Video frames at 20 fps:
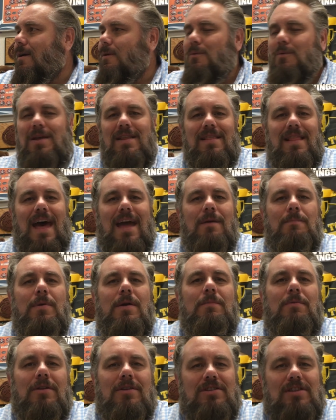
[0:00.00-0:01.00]
We like
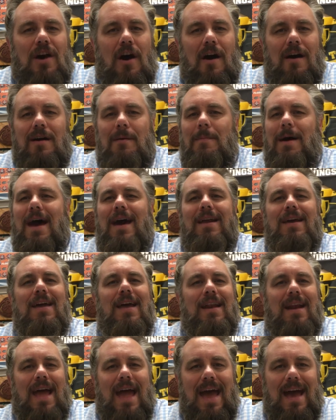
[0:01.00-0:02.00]
people to talk about it
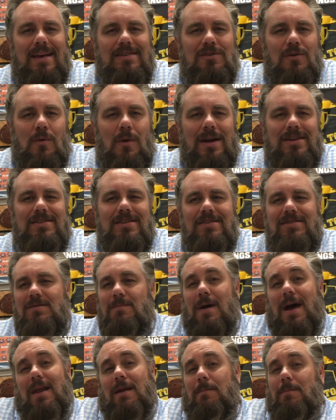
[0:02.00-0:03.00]
and ask questions
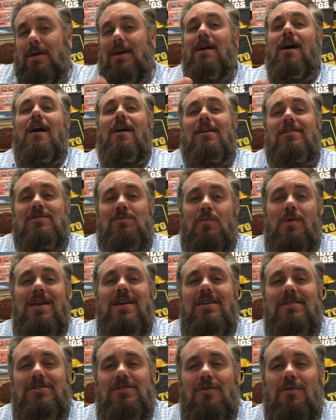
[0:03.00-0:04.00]
about it because
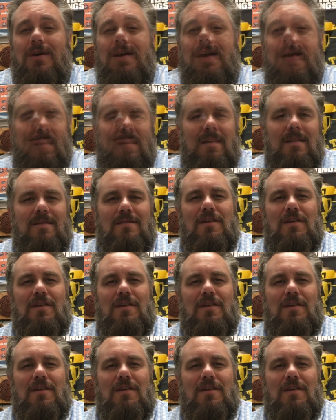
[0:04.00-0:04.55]
we enjoy it.